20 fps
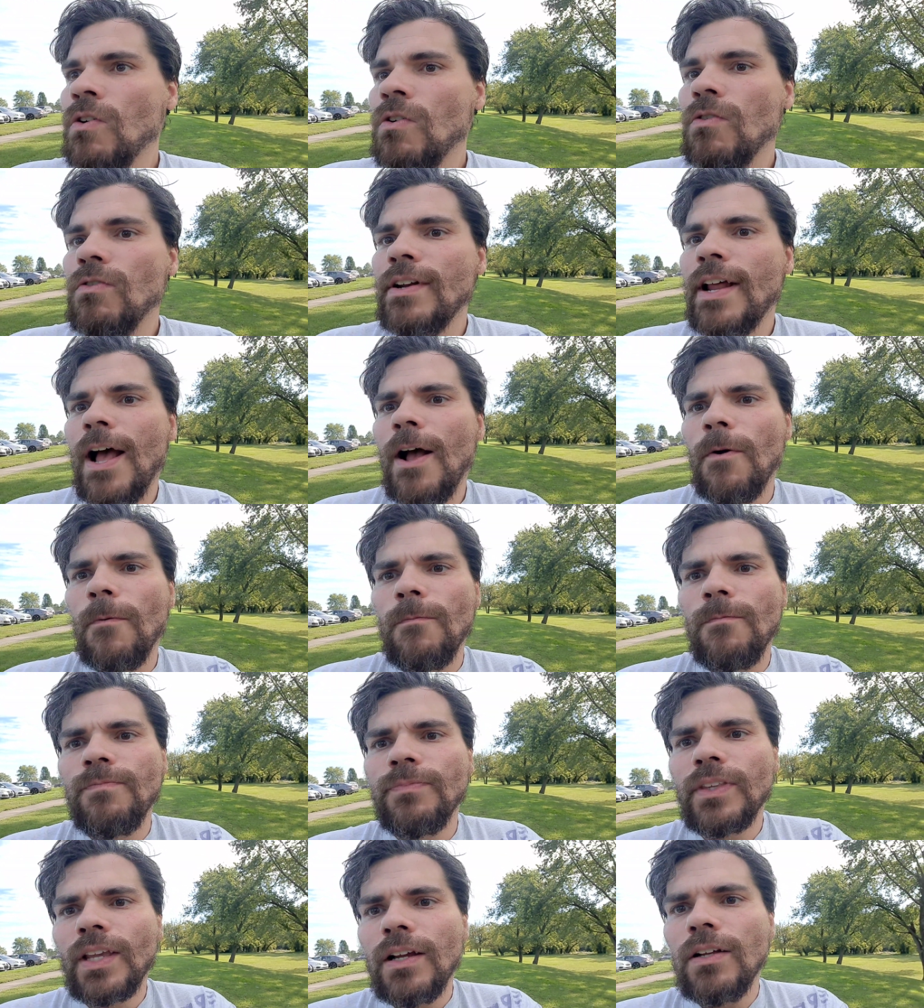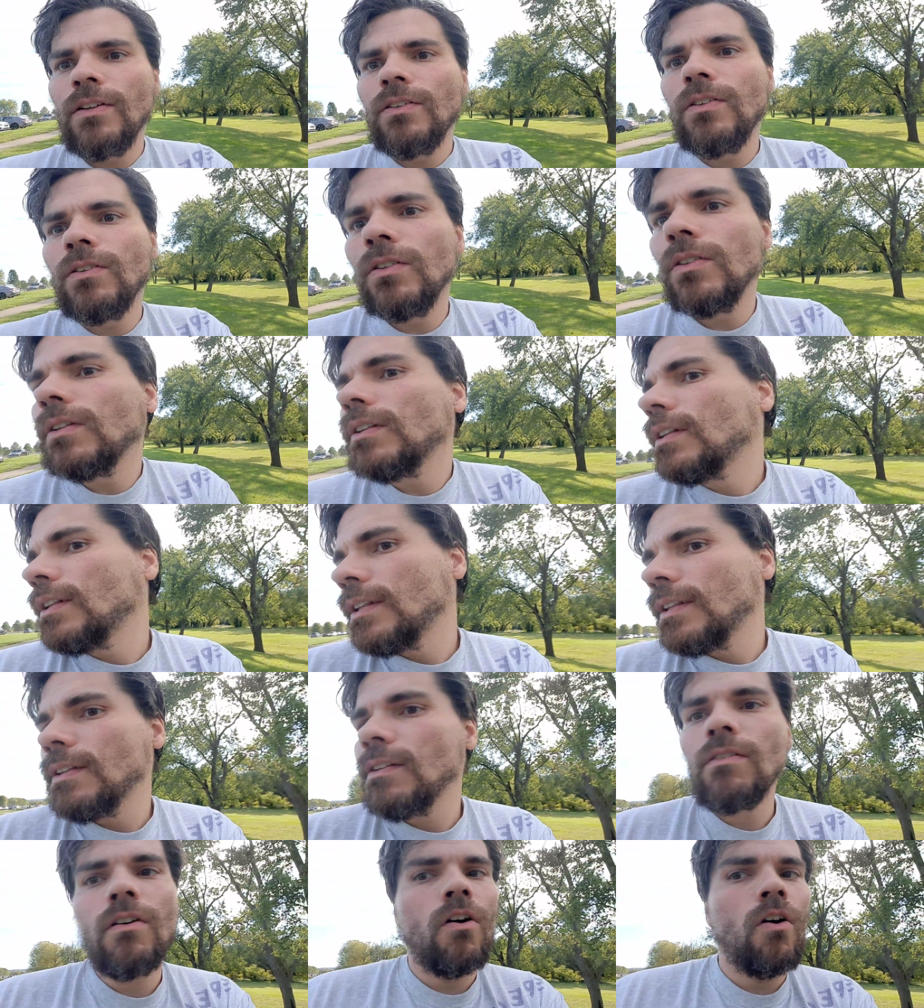Now,
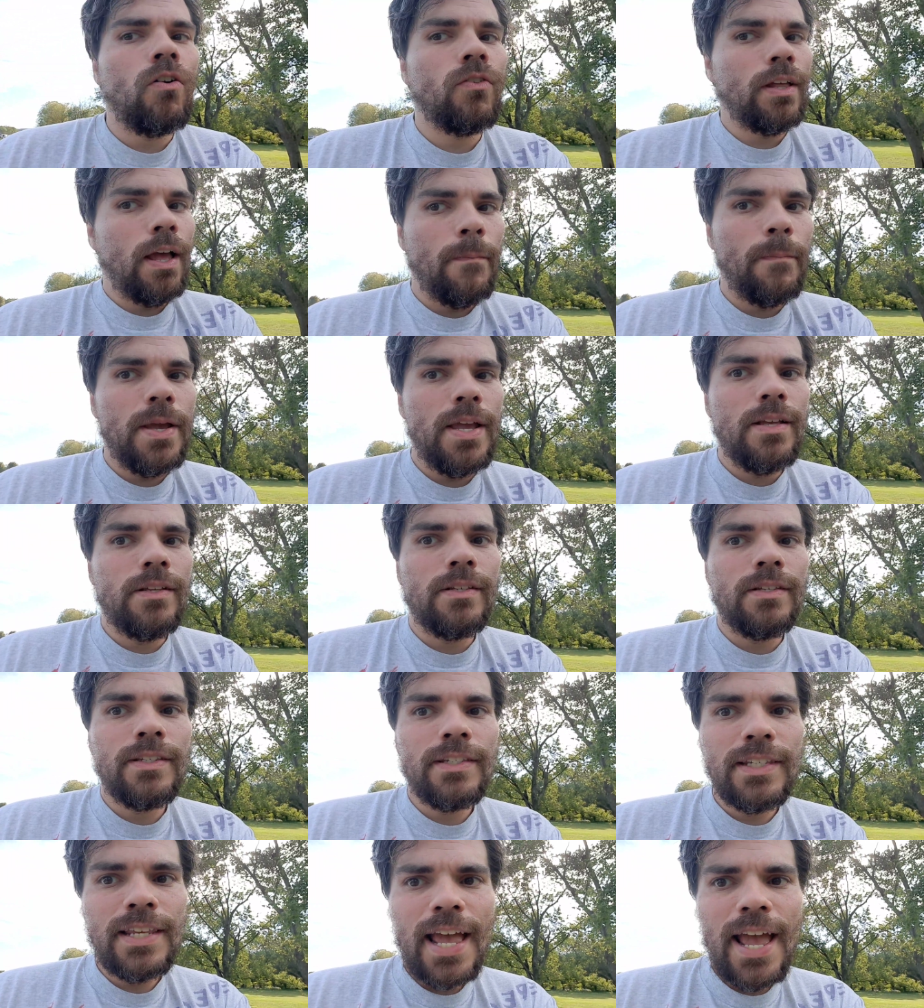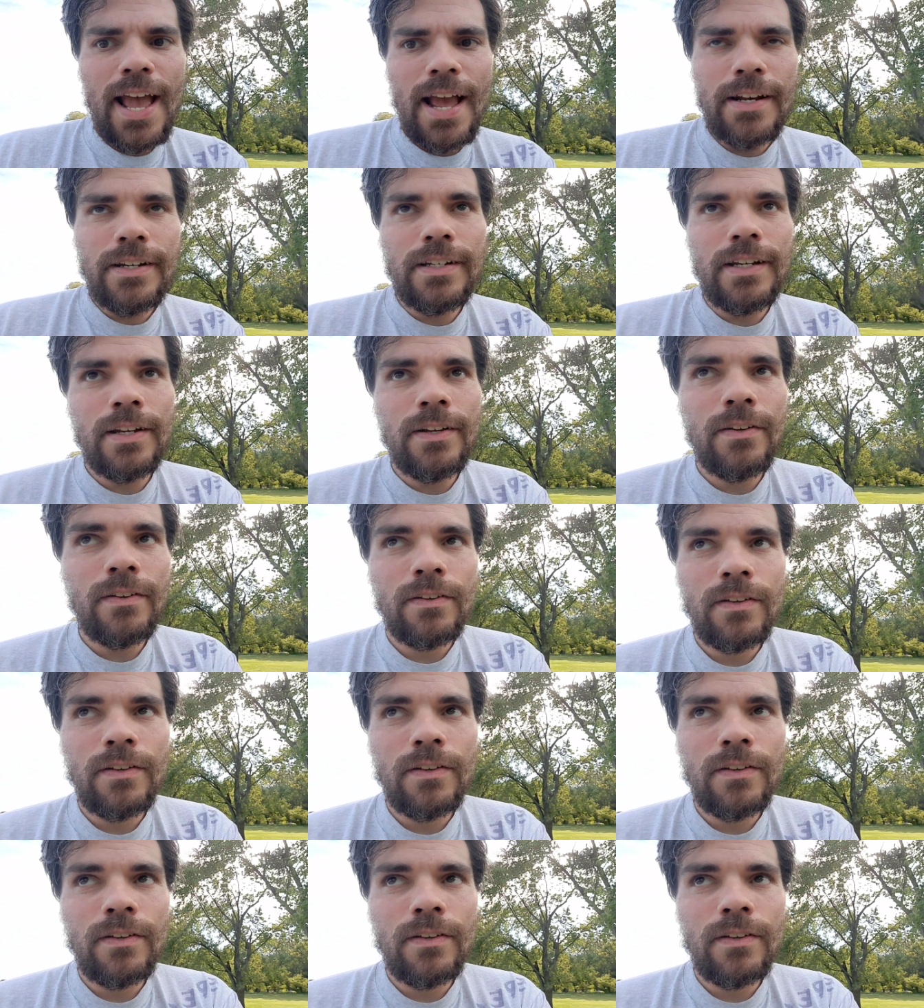all that being said,